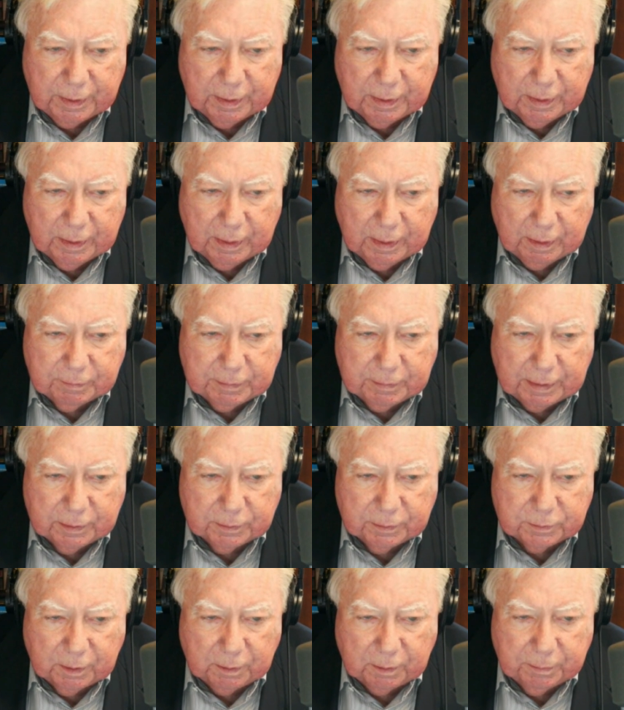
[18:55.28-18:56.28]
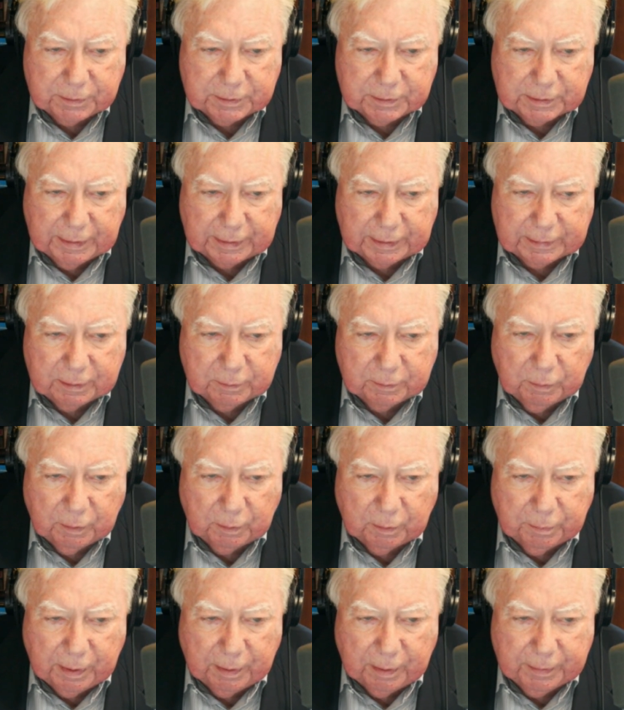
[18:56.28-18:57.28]
And if Donald Trump is elected, we'll
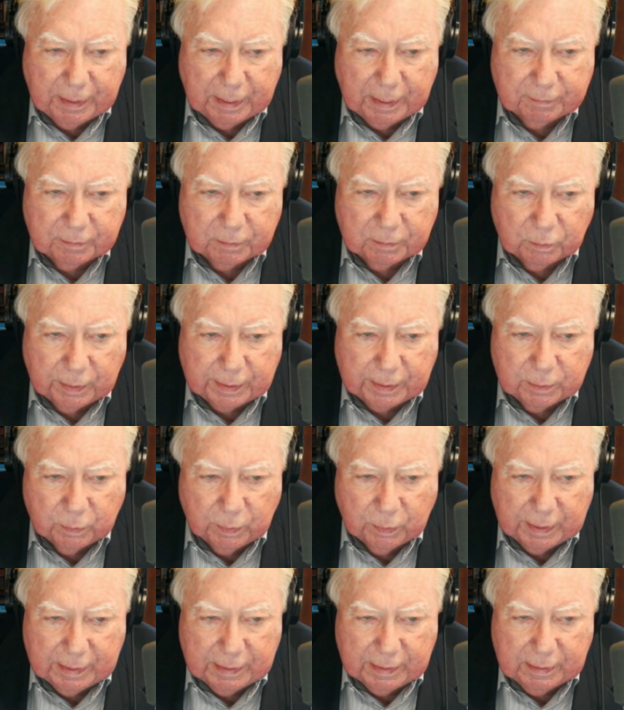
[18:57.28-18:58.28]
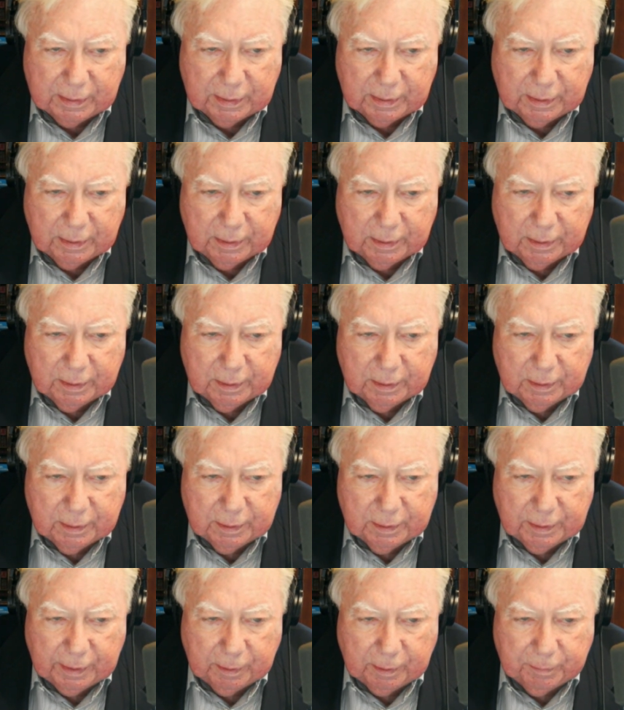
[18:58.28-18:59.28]
probably have it right away.
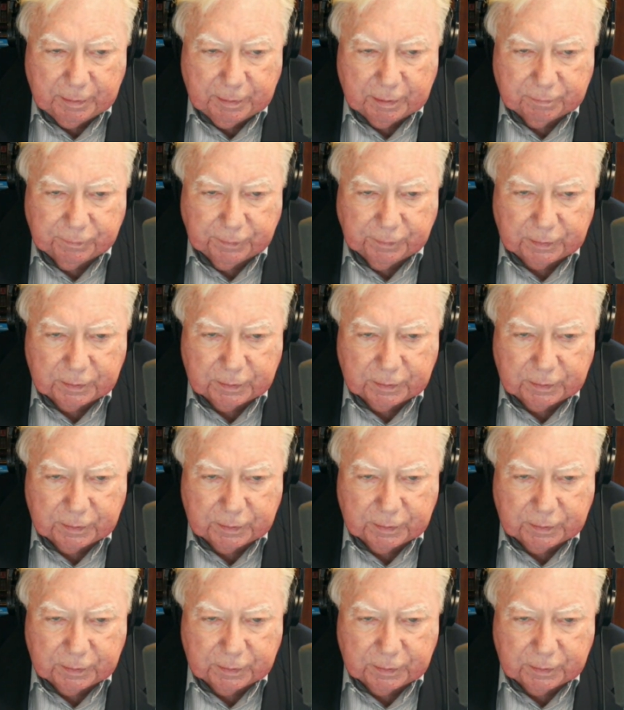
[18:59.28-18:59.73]
That'll be the first